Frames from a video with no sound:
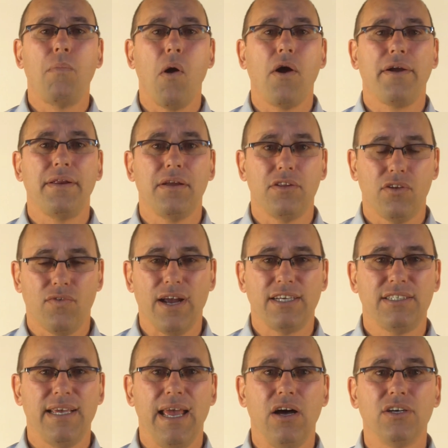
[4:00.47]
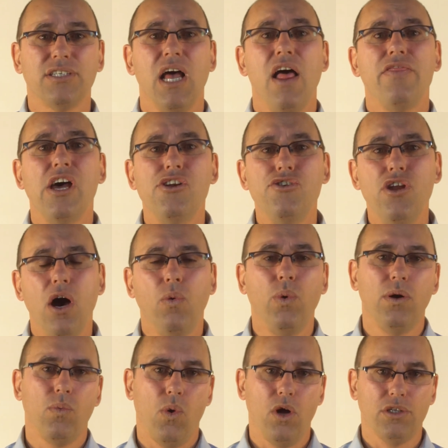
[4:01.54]
marketing and direct sales that no
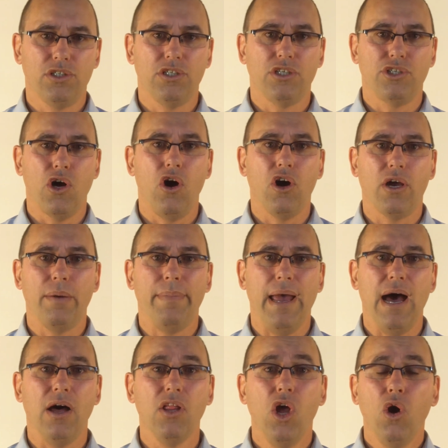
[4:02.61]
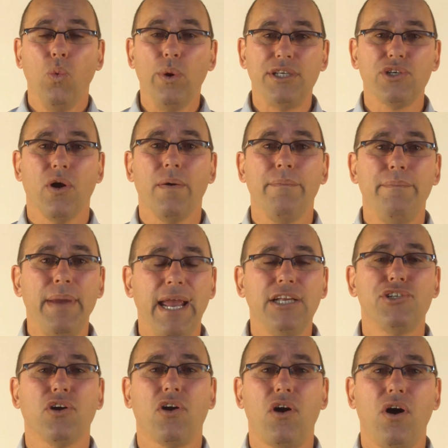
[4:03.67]
one wants to talk about, which are
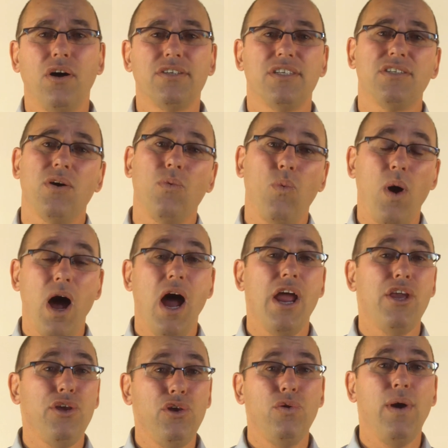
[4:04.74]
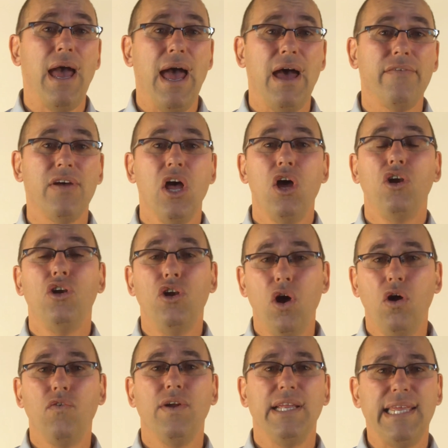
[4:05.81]
major causes of why you have
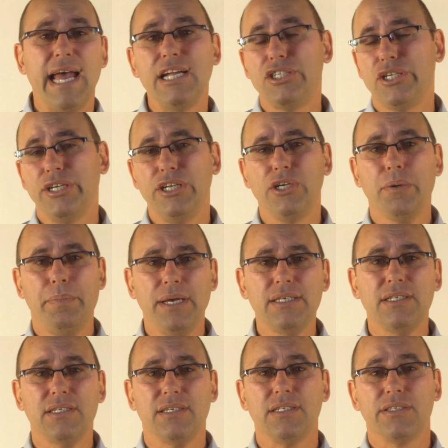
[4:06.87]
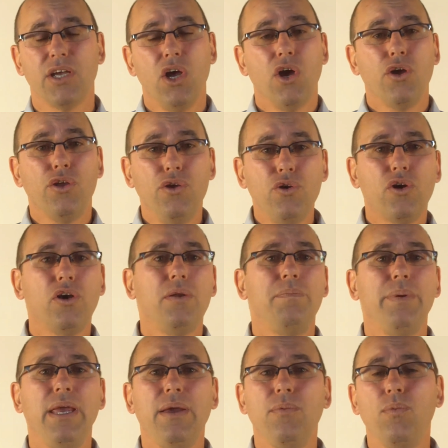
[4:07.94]
low retention in your businesses. You could
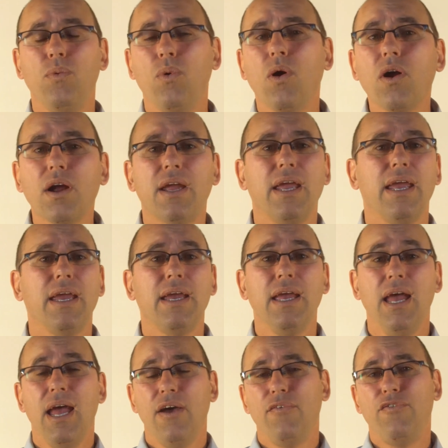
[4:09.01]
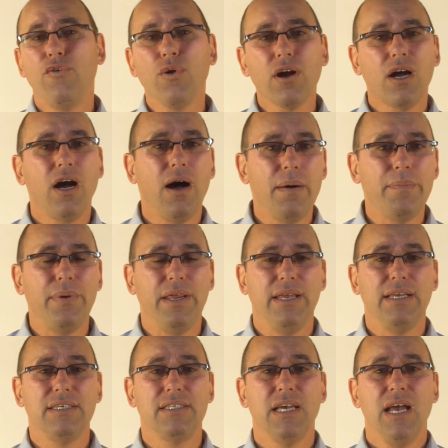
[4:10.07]
be working for
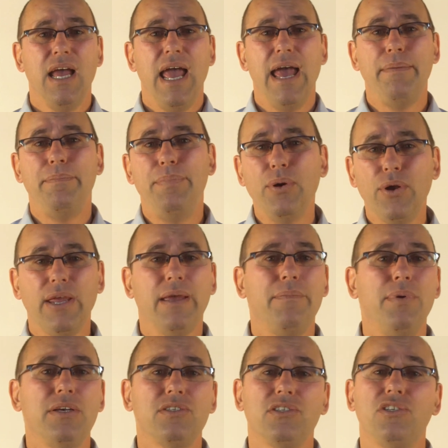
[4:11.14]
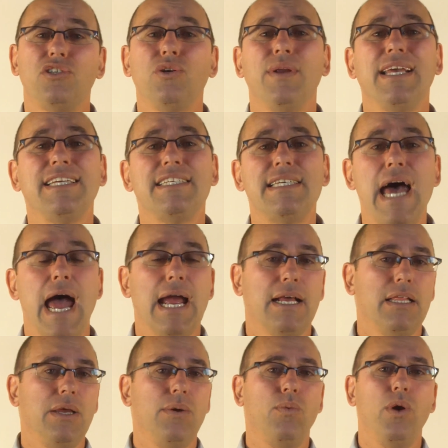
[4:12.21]
companies and building a business is doing
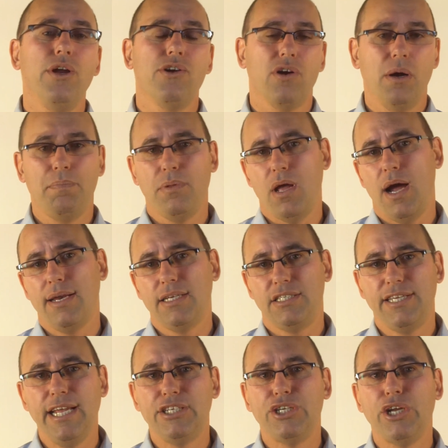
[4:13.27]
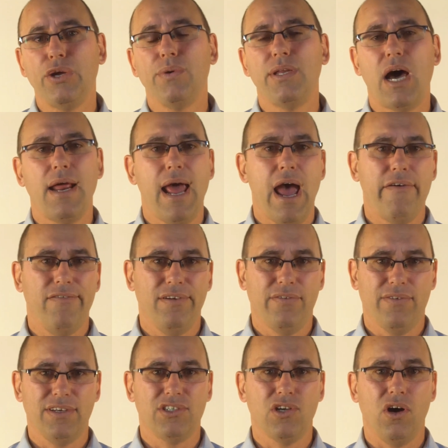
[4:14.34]
exactly what your upline is teaching you and not having
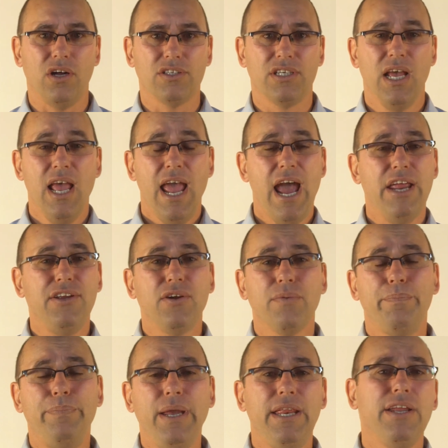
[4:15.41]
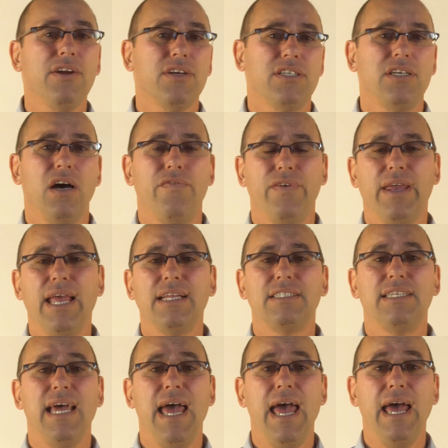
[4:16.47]
results. And you're beating yourself against
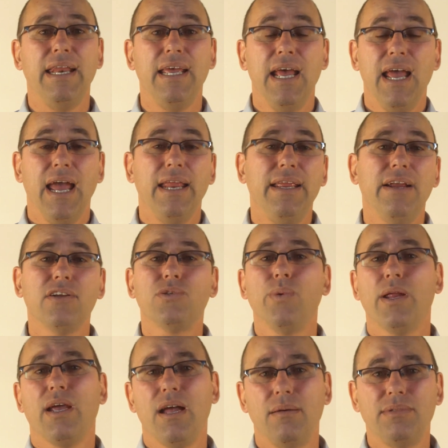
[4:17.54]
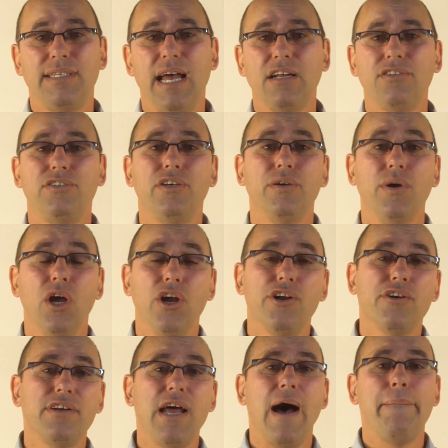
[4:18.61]
the head. And here's what it comes down to
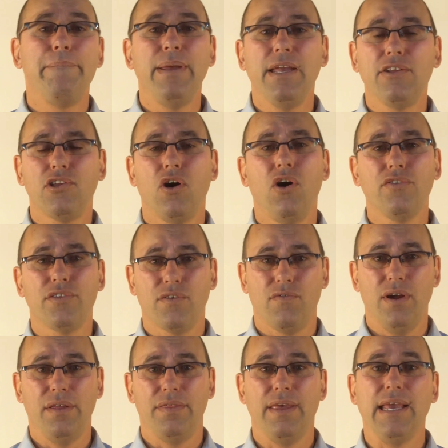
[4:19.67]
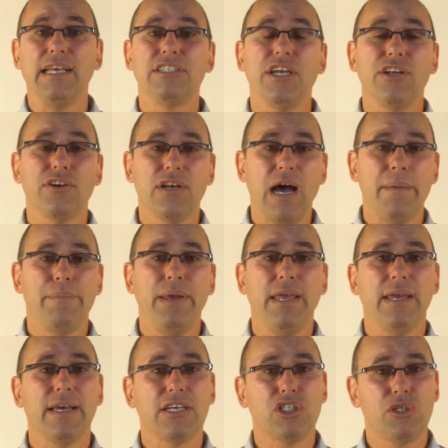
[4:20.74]
you're not being taught the right things and you're not
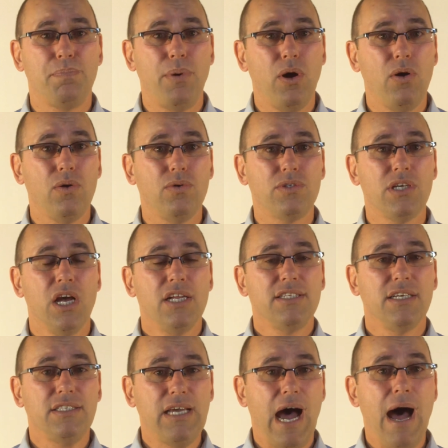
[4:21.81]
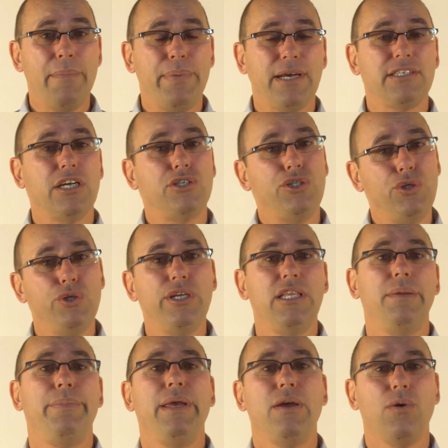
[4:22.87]
being exposed to topics that you need
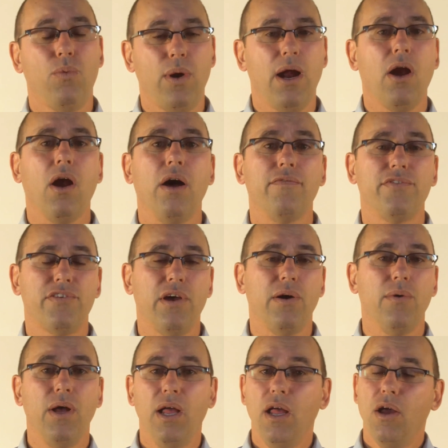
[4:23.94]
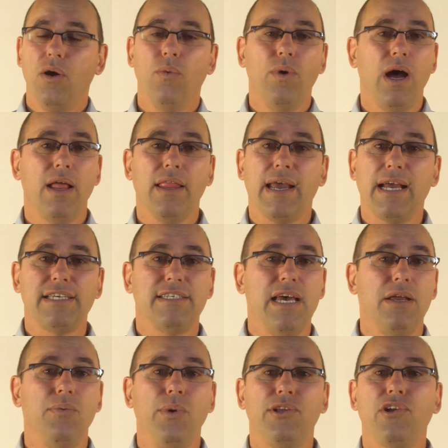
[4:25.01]
to be aware of. So, well, like I
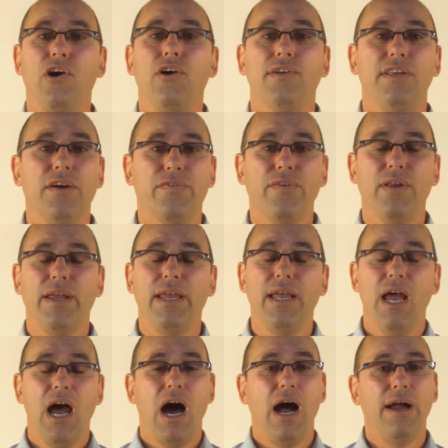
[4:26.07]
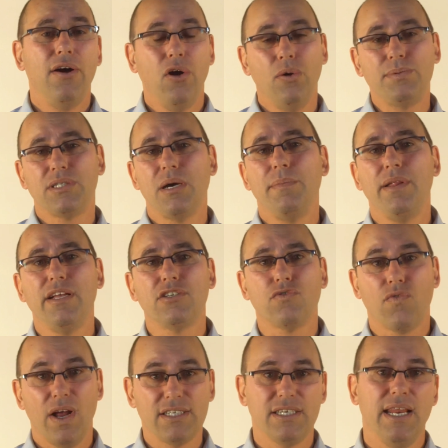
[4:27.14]
said, we talk differently. I hope some of this
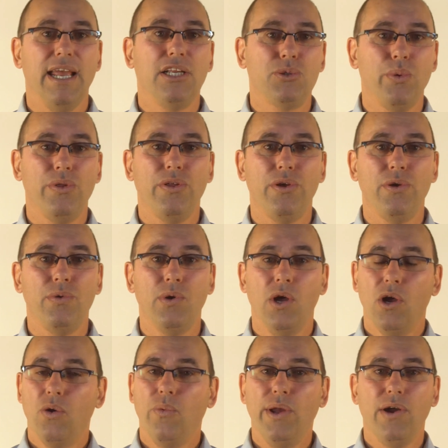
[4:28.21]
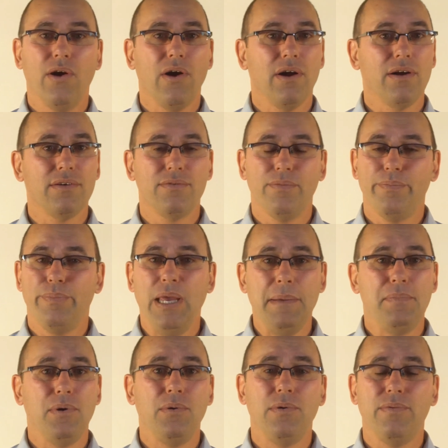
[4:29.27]
resonates with you. We are
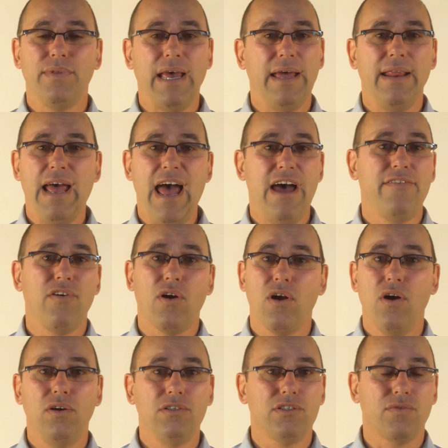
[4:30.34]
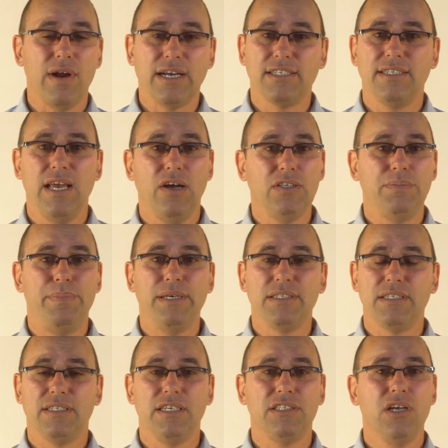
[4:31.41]
people that have our own direct sales
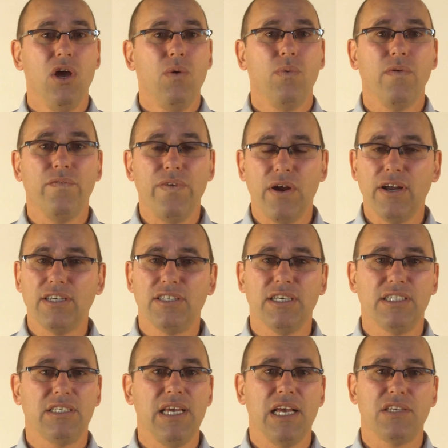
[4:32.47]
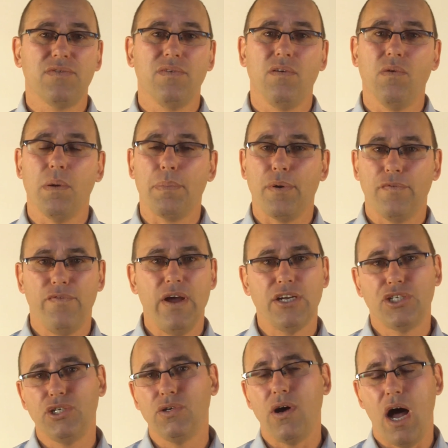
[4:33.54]
businesses. We're very successful, we're
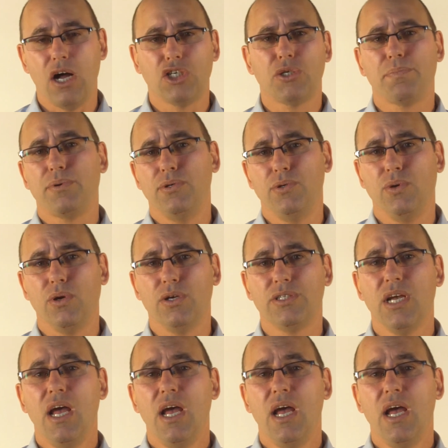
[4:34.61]
professional entrepreneurs,